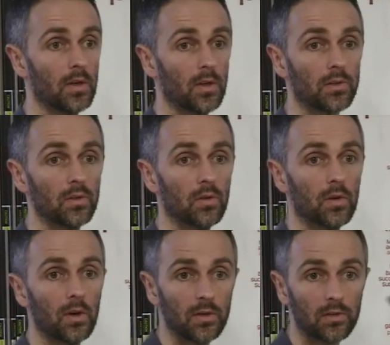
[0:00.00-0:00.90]
So
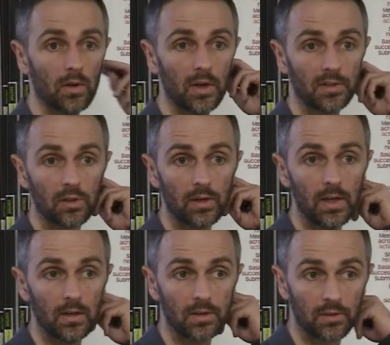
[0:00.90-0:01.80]
it's a
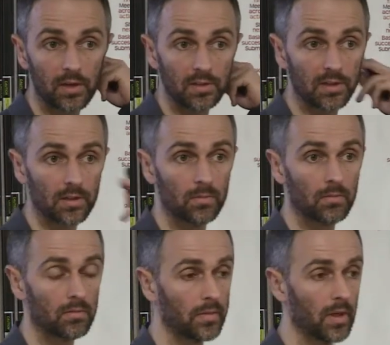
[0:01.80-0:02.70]
great system
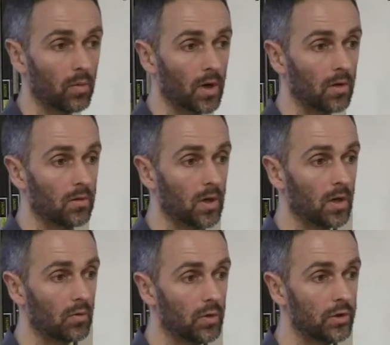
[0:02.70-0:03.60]
that will
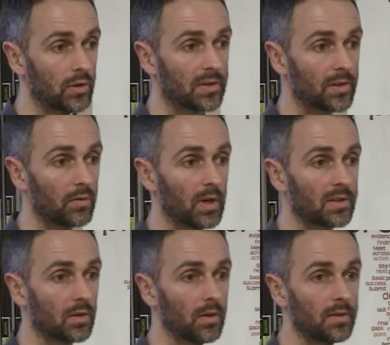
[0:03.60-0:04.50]
reduce the
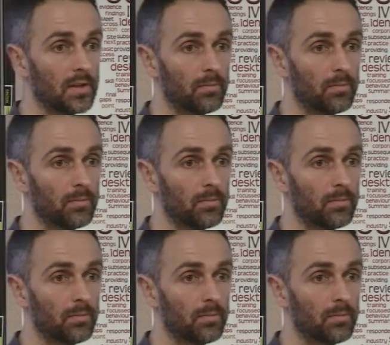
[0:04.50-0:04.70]
risk on the DC,